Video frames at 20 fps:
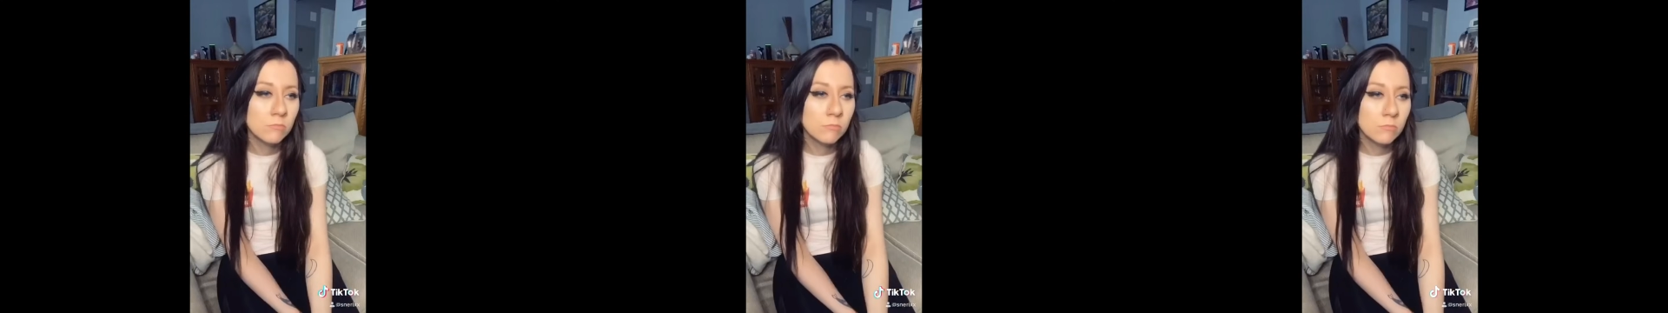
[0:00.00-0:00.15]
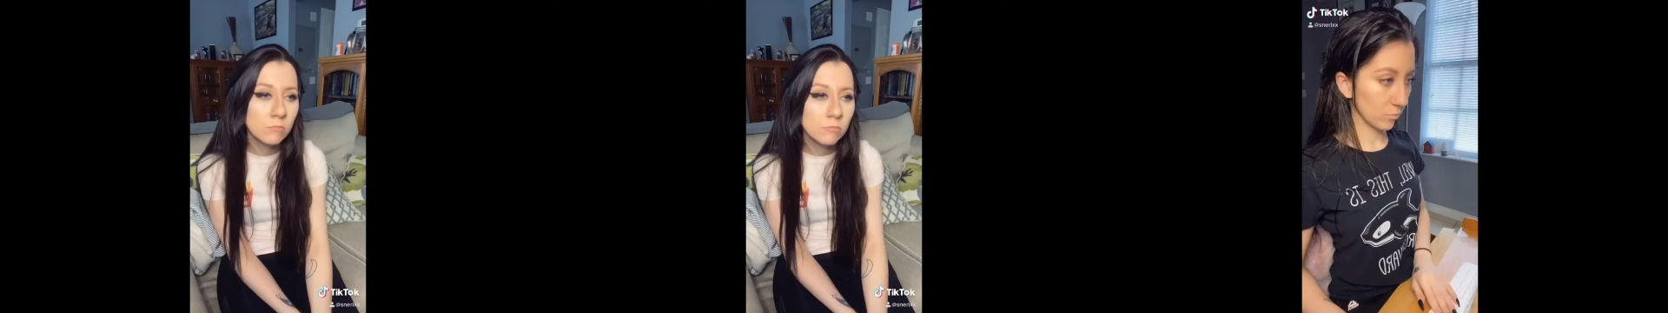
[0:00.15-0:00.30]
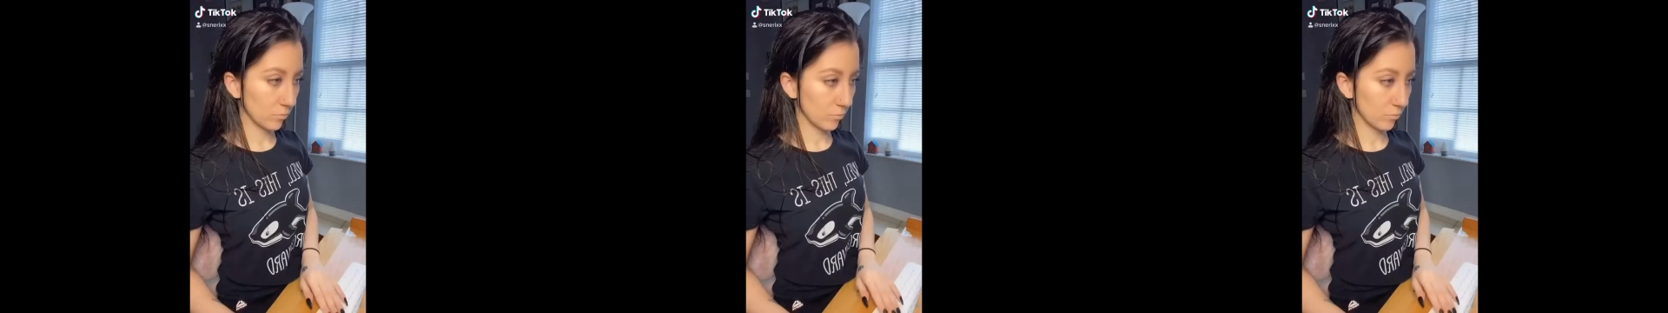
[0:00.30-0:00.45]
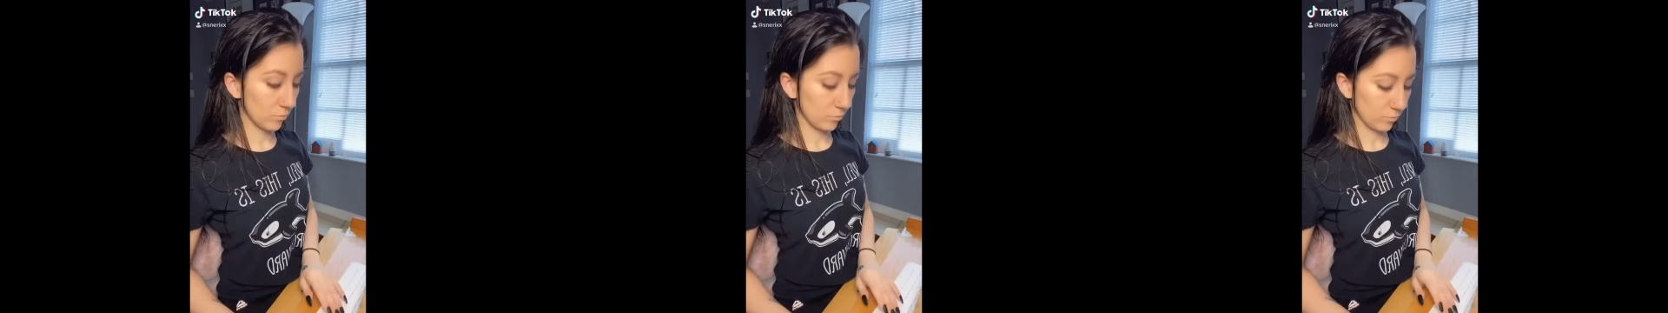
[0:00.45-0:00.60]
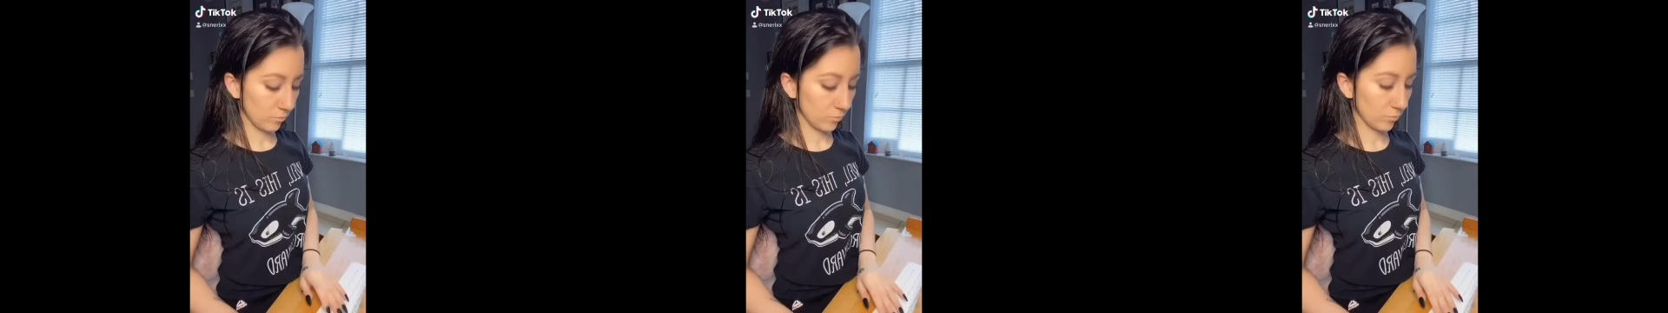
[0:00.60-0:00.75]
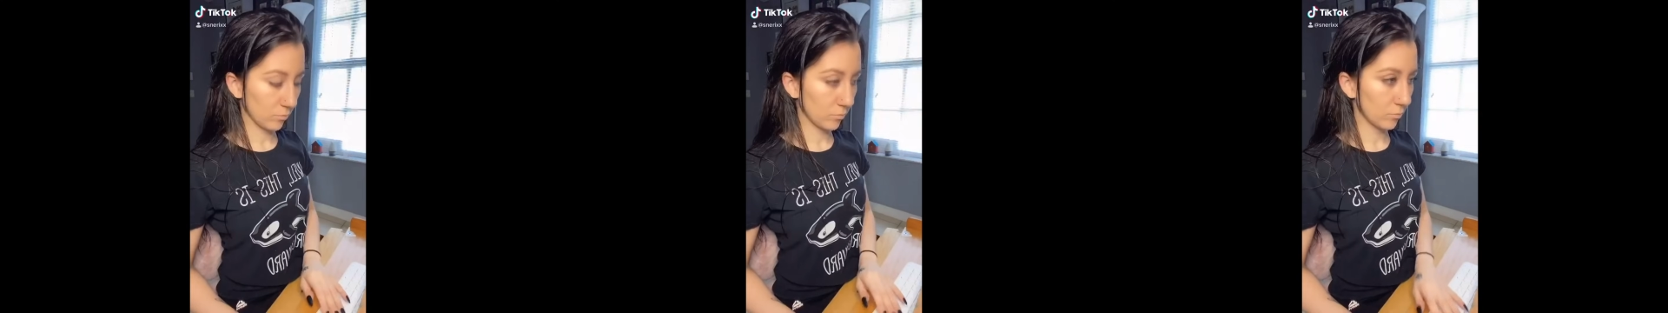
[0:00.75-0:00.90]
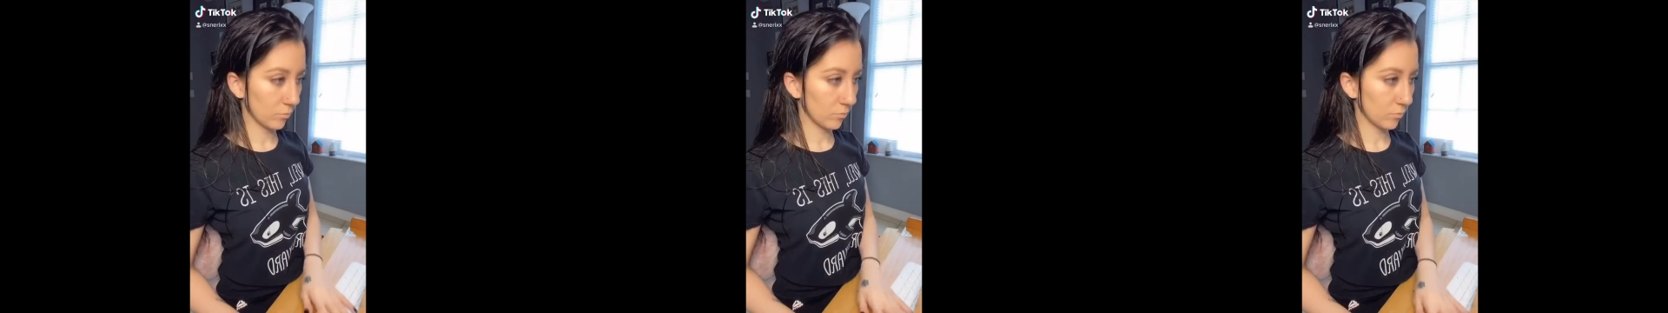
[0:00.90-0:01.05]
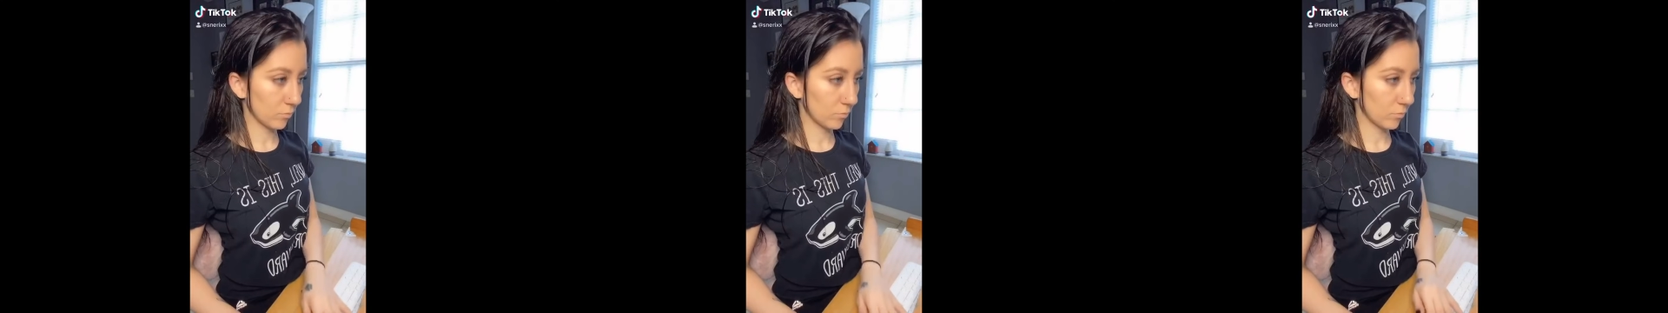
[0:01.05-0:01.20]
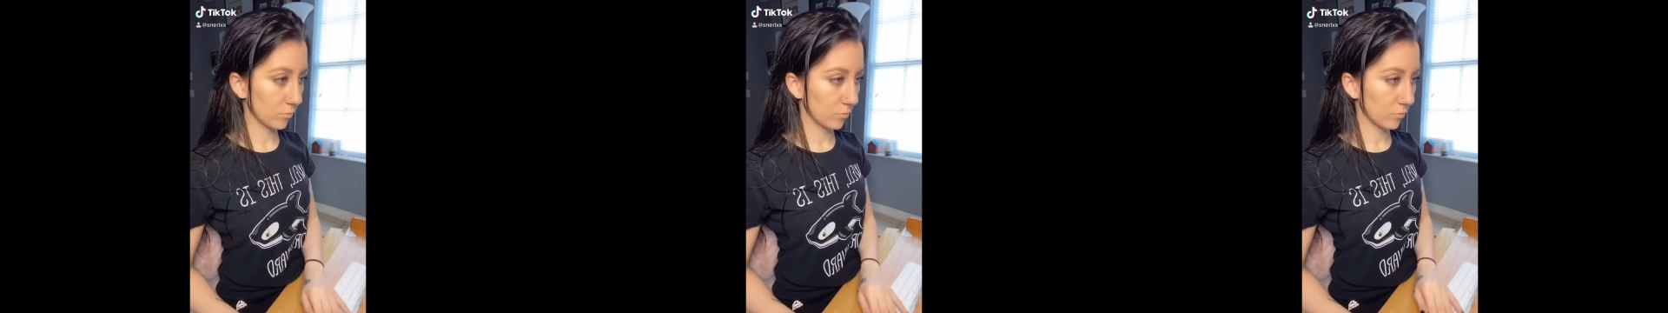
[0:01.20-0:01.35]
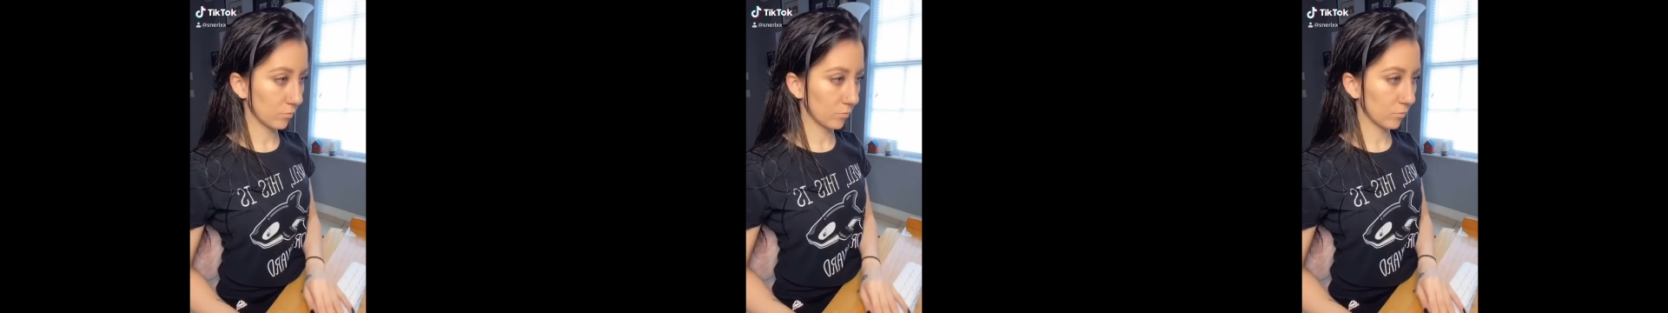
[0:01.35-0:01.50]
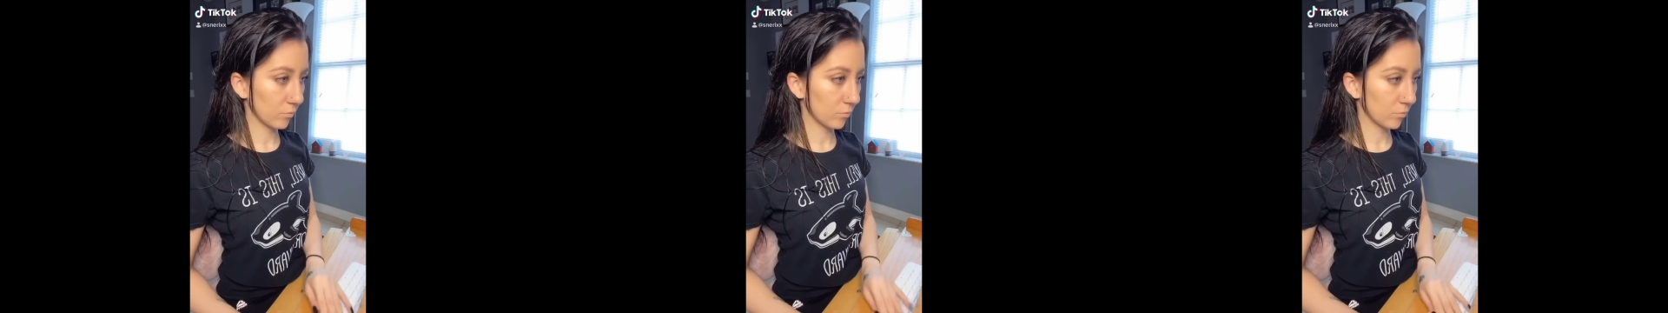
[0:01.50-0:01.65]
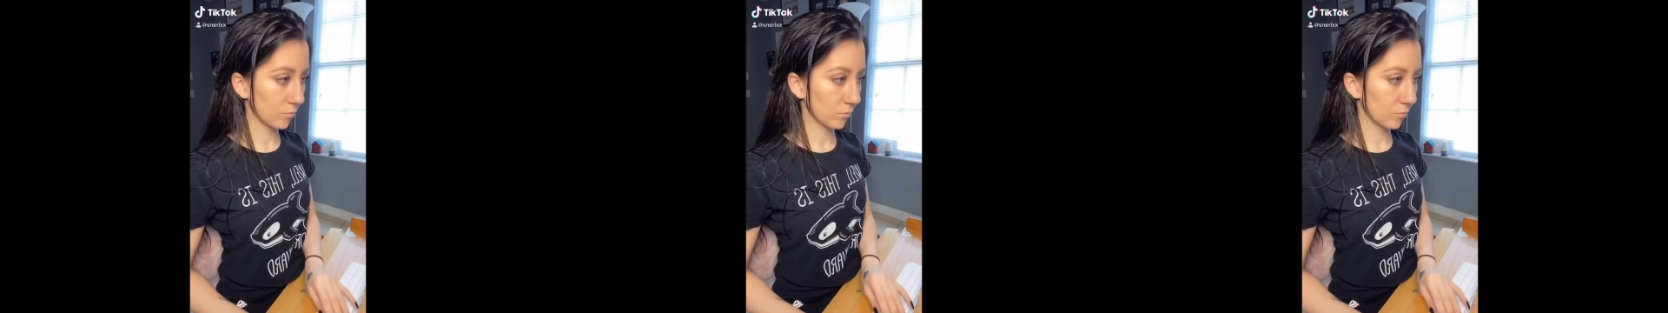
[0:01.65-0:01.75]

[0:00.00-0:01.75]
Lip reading: No one is speaking in this clip.